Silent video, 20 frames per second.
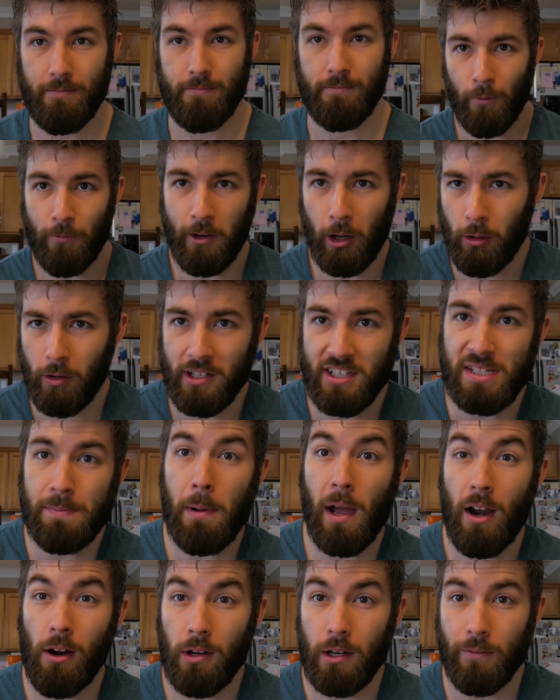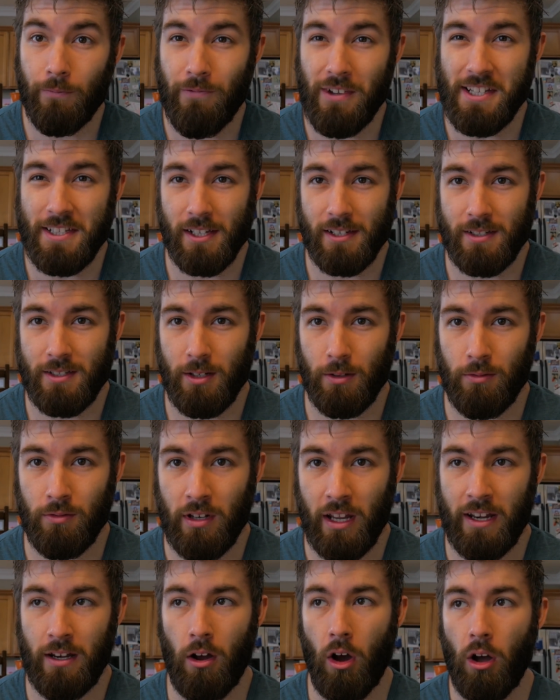If you're an aspiring physics student
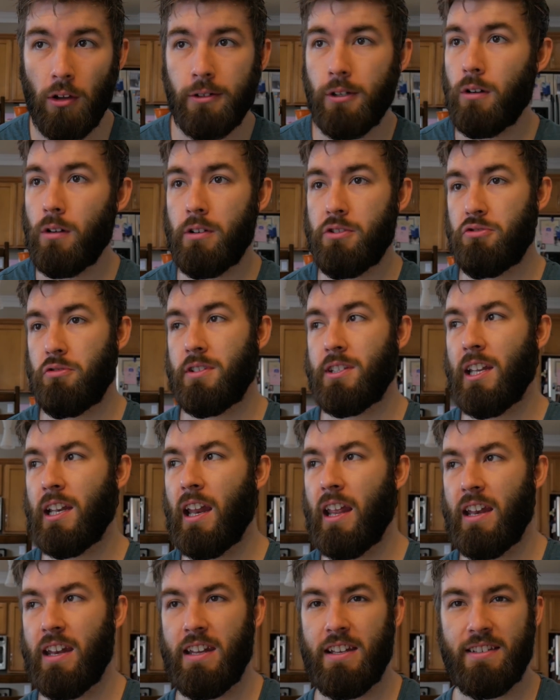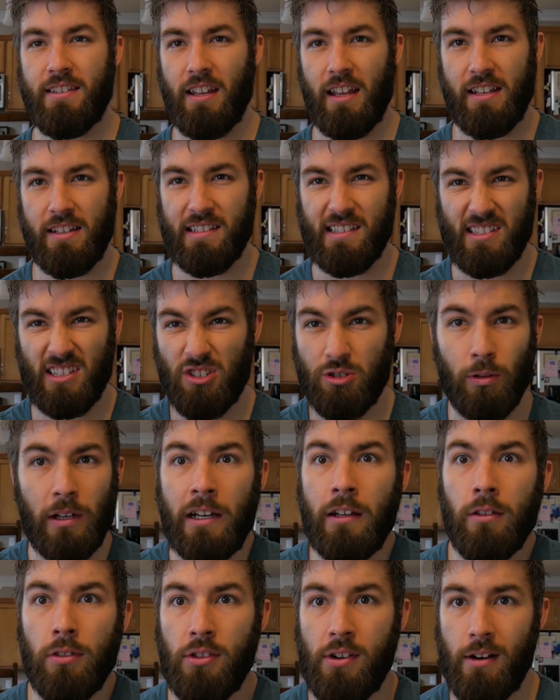and all you're interested in is
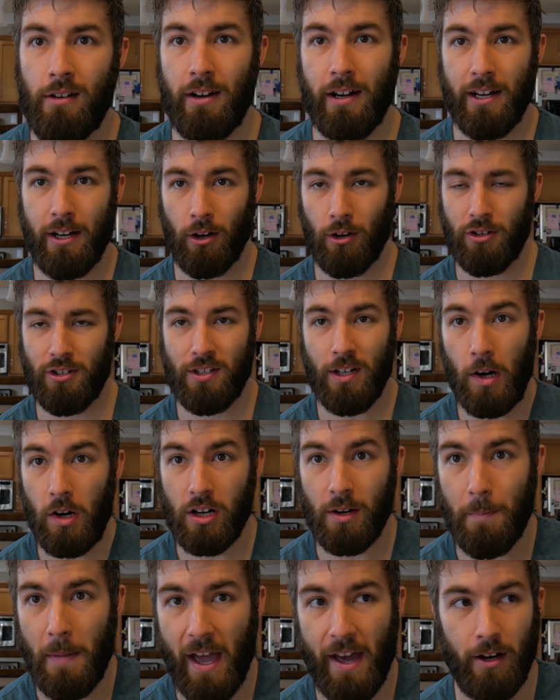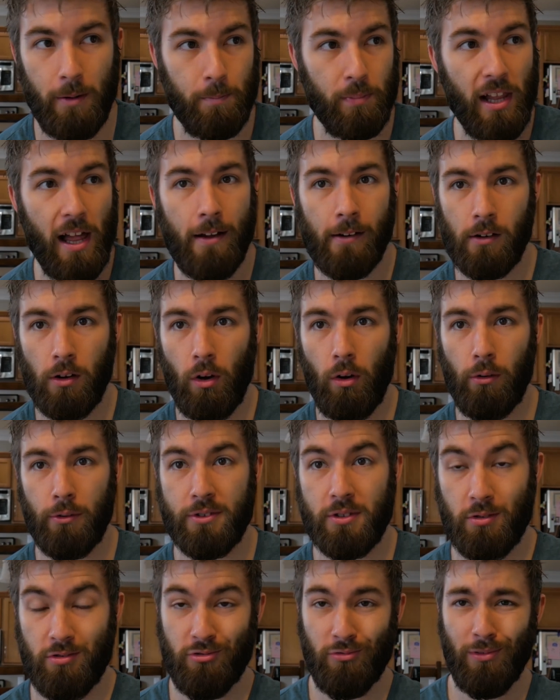string theory or dark matter, black
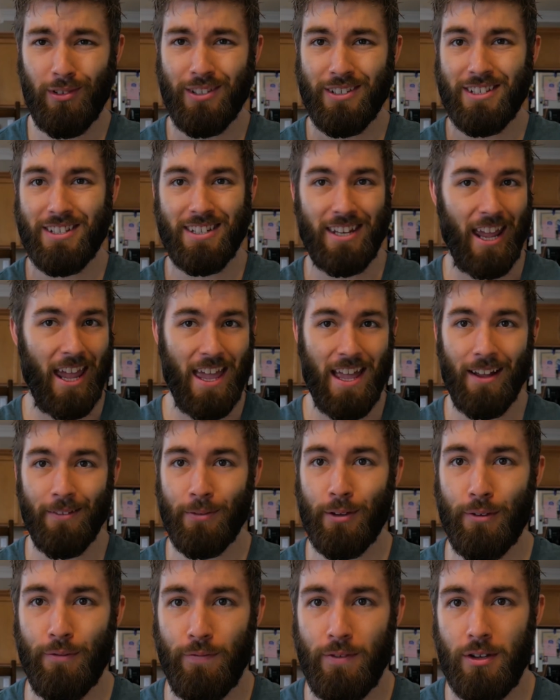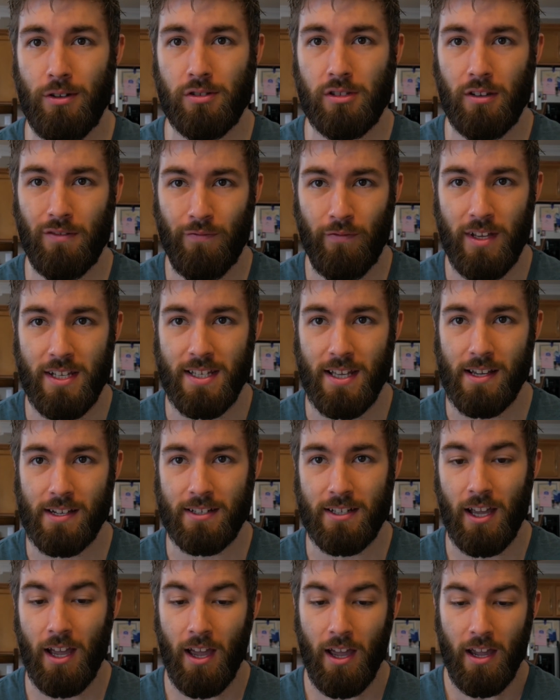holes, those really just heavy fields of physics,